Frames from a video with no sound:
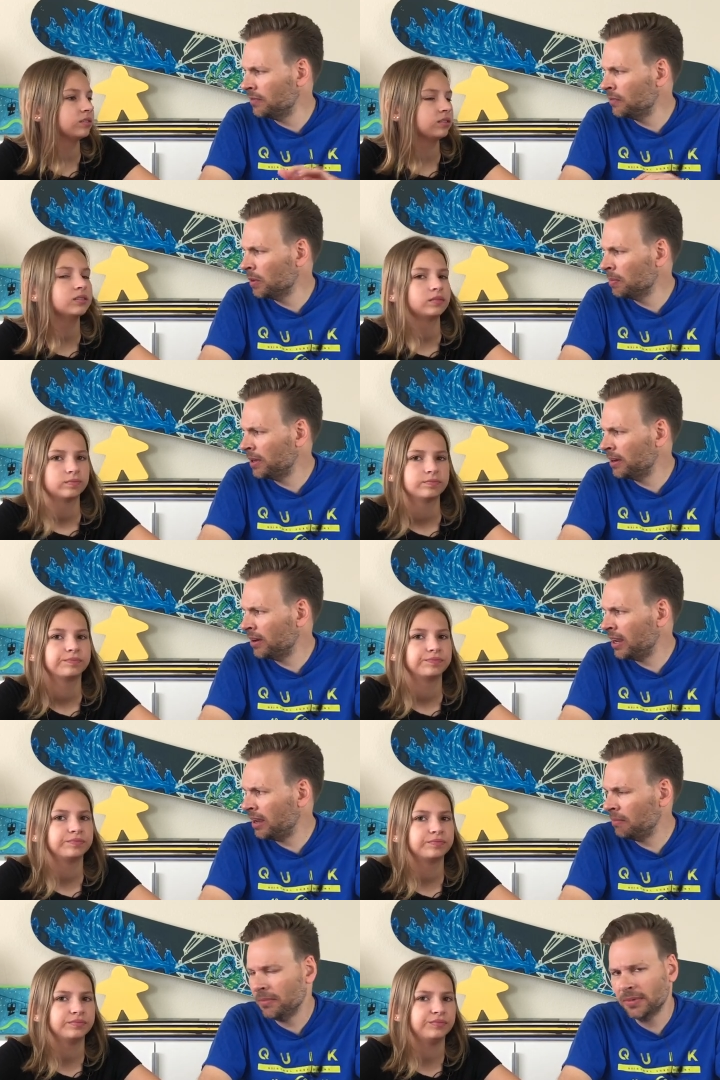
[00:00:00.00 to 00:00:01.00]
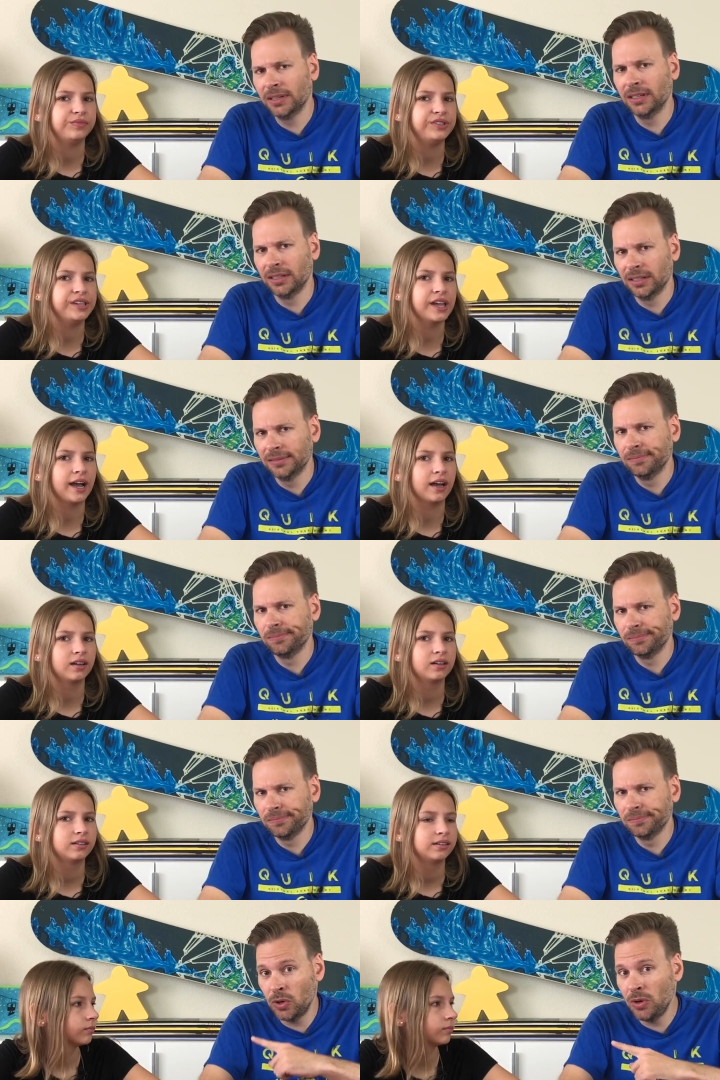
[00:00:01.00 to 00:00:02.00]
Speaker 1: in a four player game. Yeah.
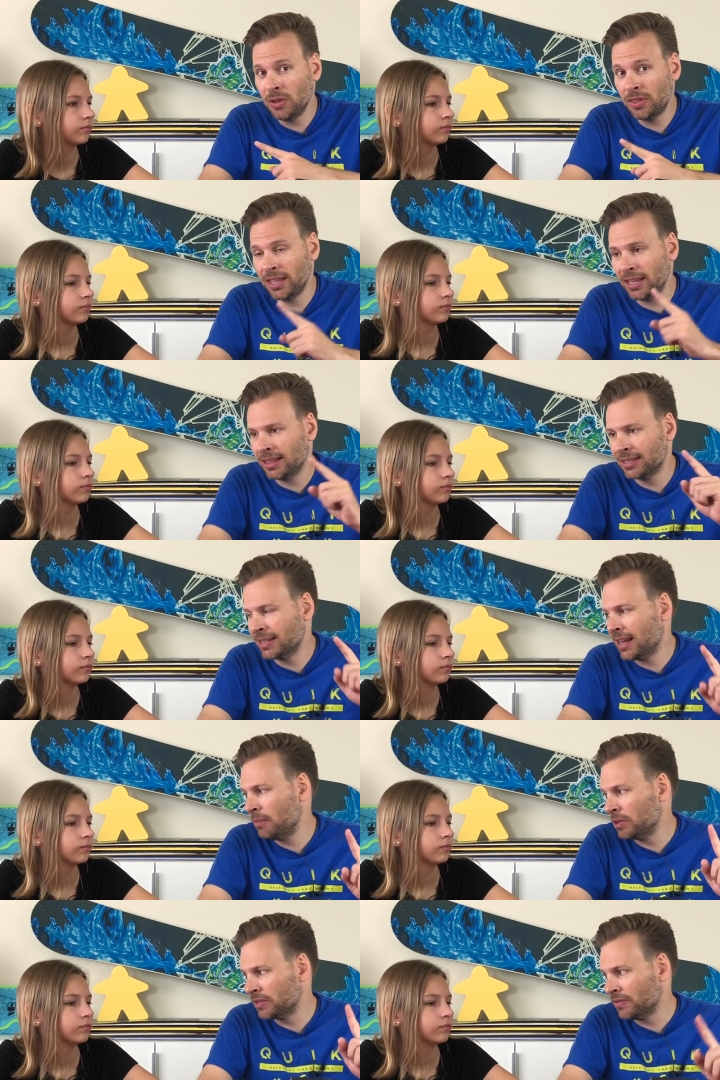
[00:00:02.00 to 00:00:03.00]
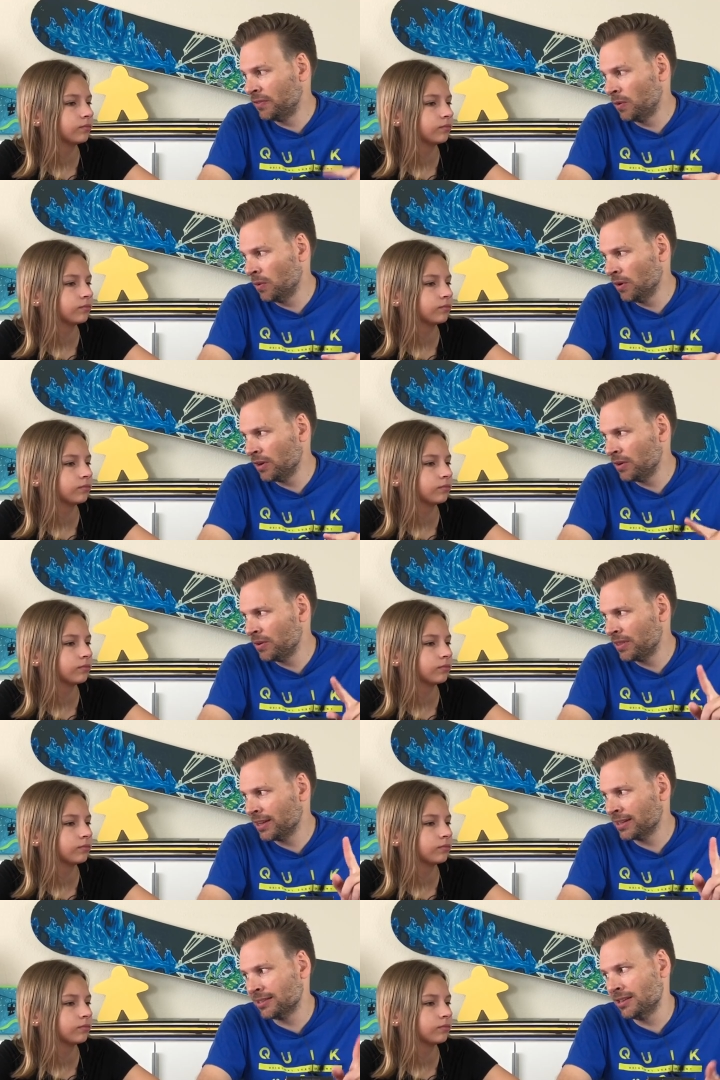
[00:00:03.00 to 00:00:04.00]
Who do you think this game is for and who do you
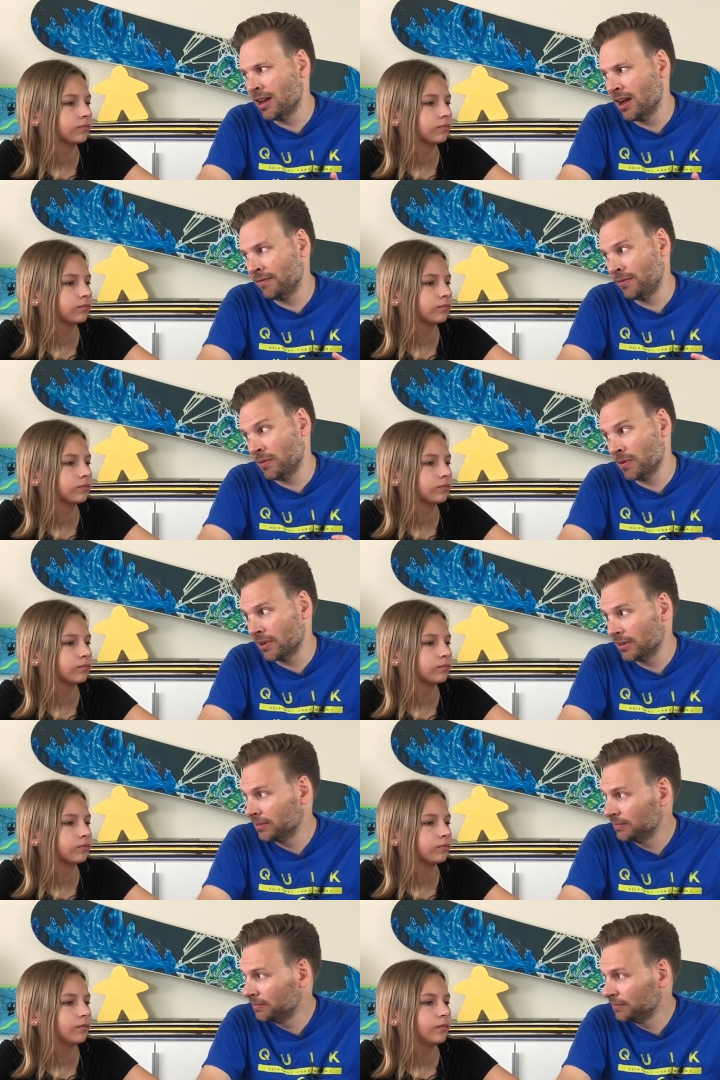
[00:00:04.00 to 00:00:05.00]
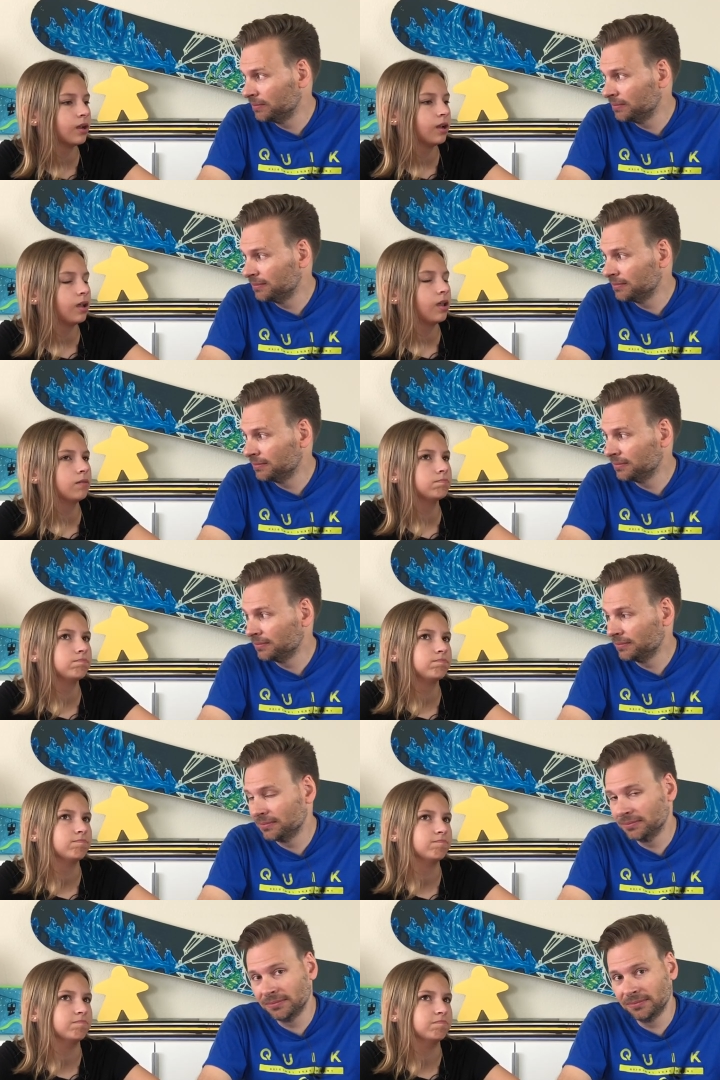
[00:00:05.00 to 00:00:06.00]
think it's not for?
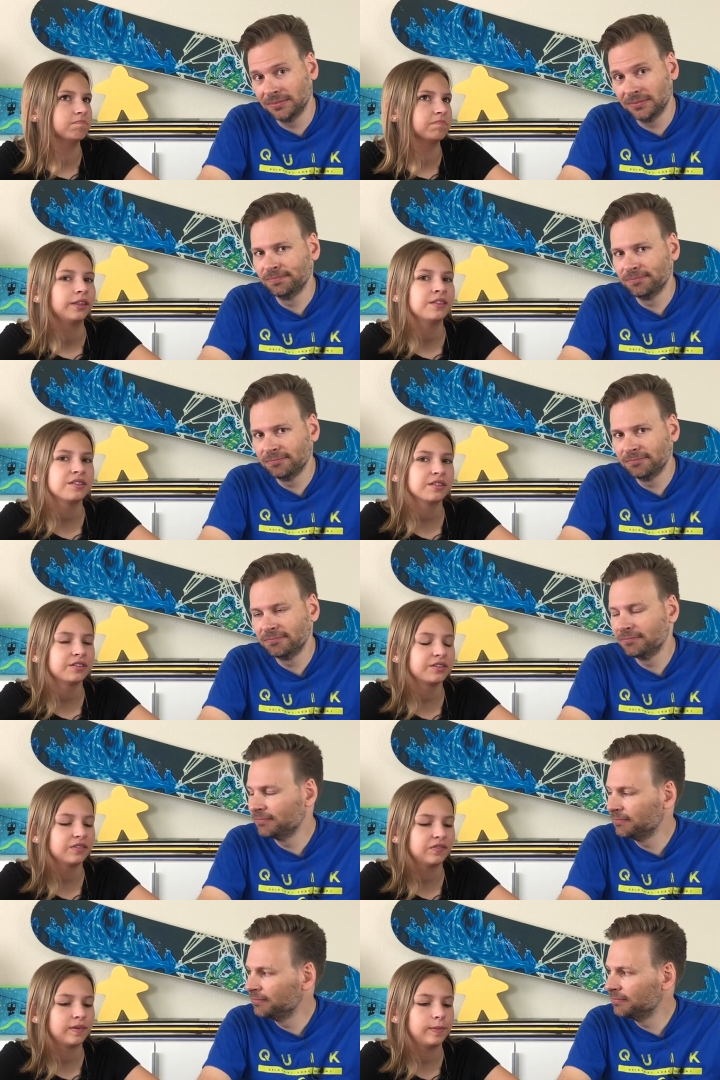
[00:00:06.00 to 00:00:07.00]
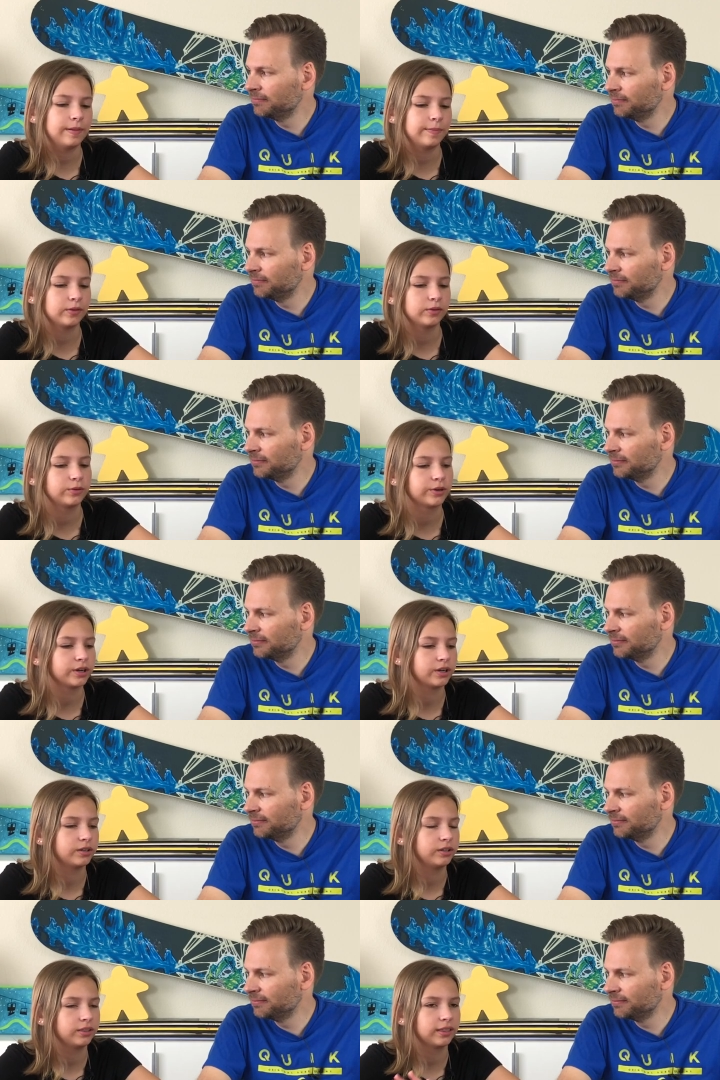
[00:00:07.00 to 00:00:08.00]
Speaker 2: Hmm. I think this is for people who
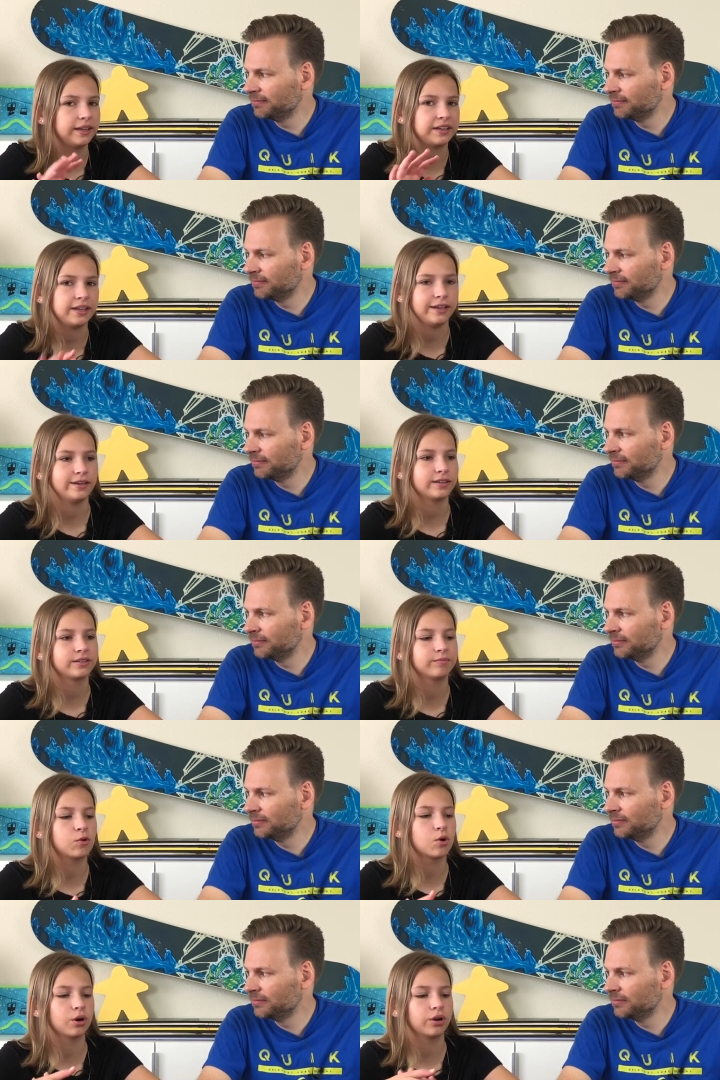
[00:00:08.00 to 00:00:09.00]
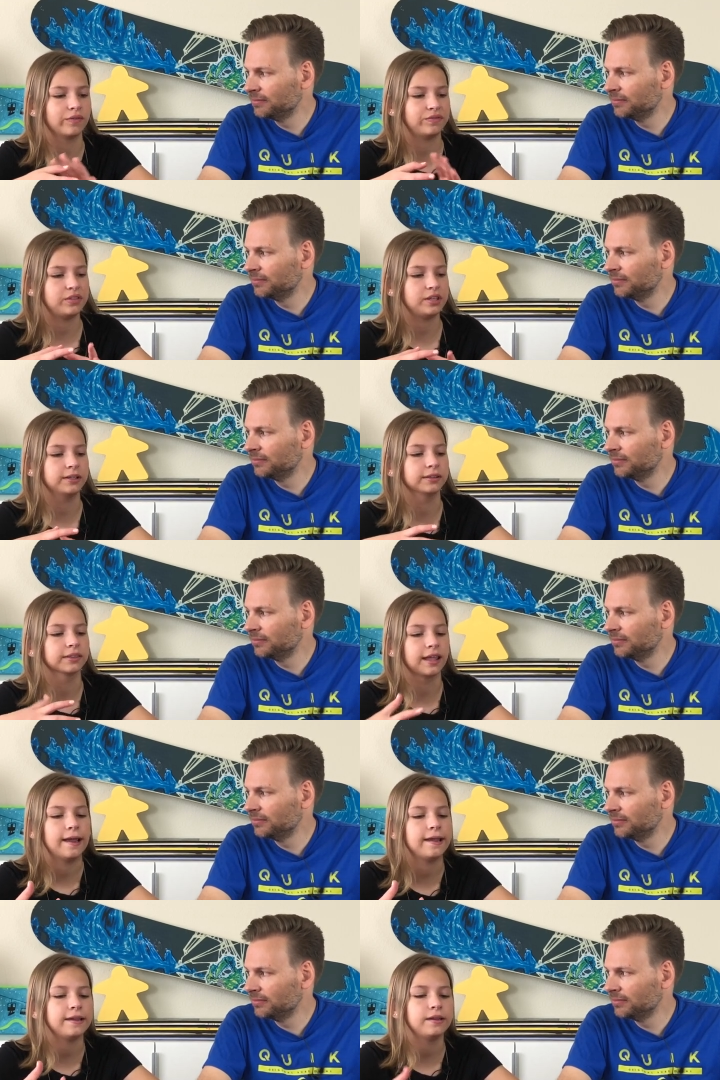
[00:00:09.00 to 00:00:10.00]
are like into more of the
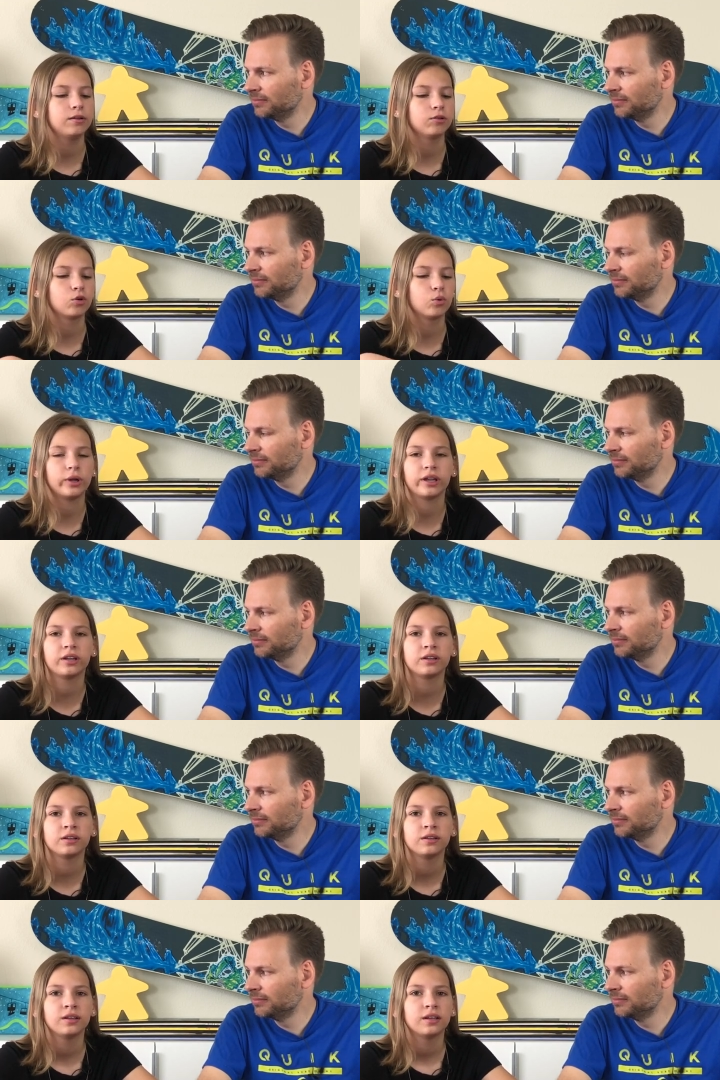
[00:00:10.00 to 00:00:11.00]
light, quick,